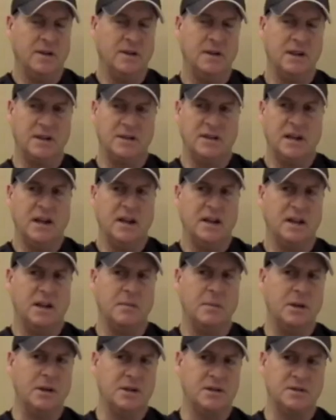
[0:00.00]
The exciting thing
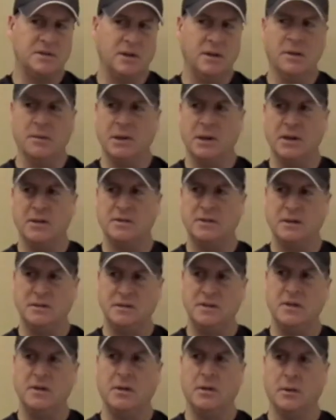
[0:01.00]
about this tournament is,
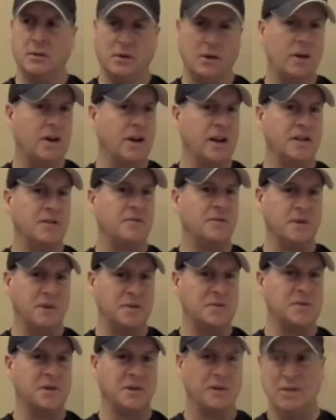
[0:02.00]
is you're looking at the
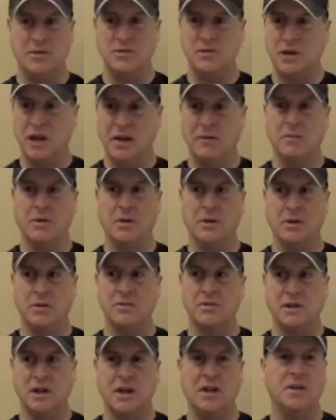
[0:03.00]
future. In general, you're
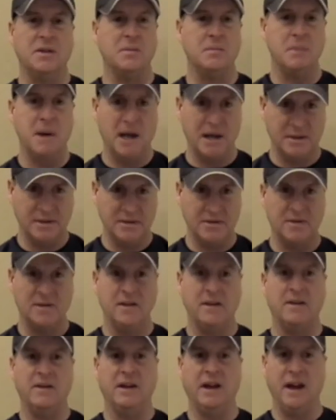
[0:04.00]
seeing the
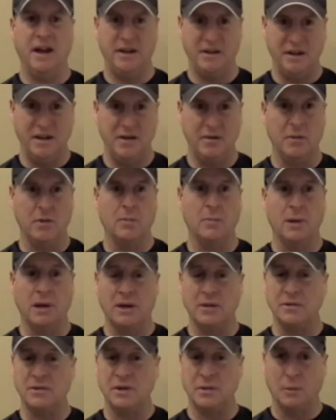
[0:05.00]
best 18-year-old
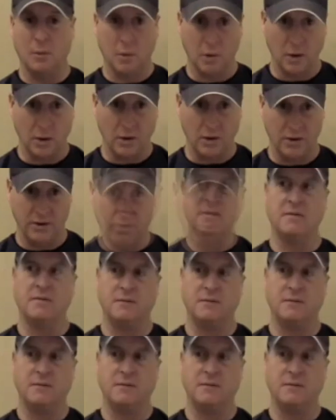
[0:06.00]
players in the world.